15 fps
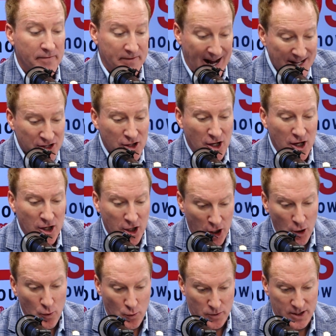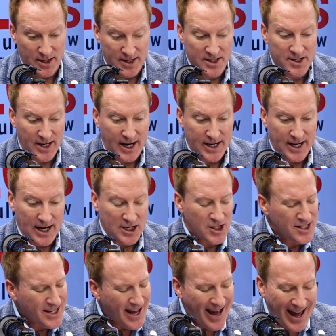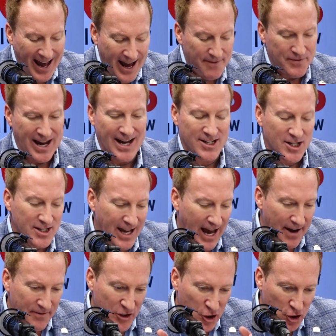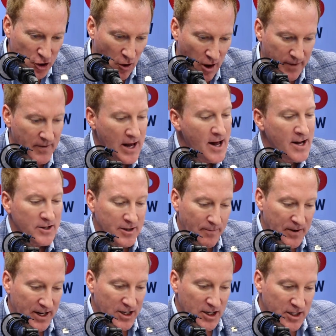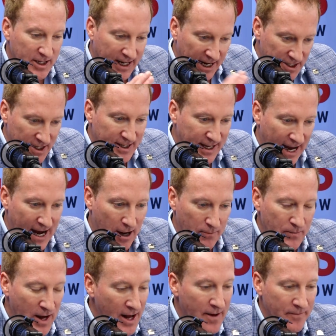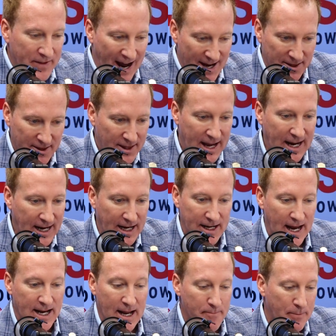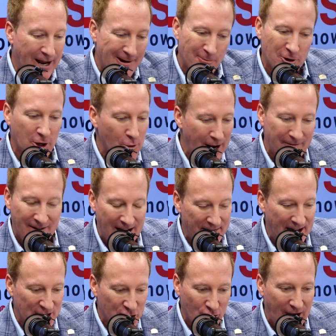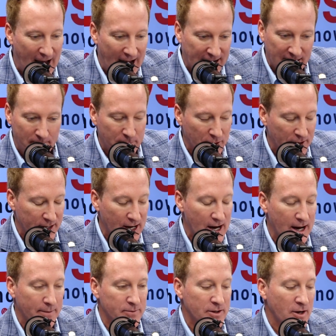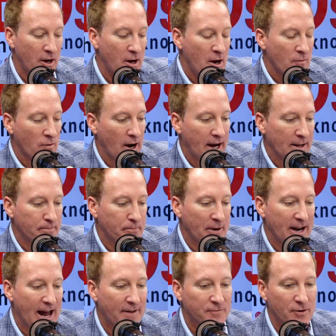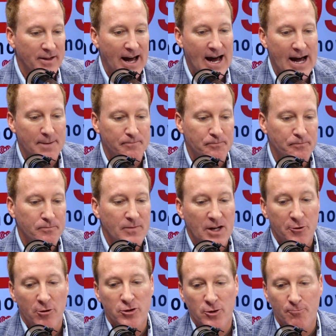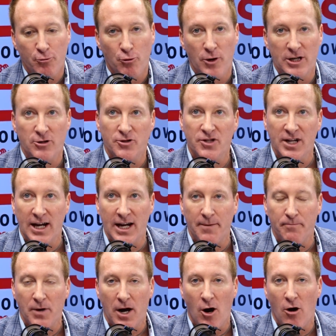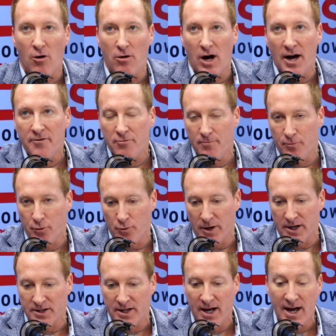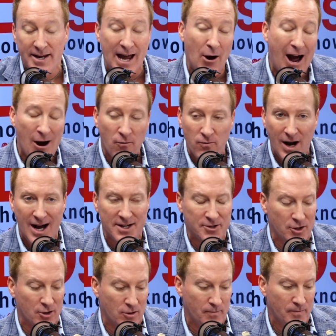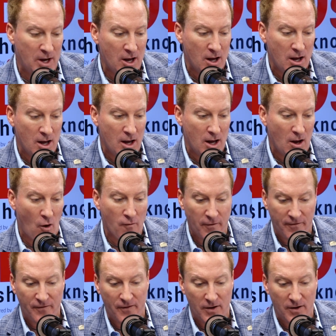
That's huge in this day and age, just to have that, just to have a start, something to just get you down that lane and be able to go around that track a million times, right? But after that, those employees are seeing our other employees. Now, our roster, over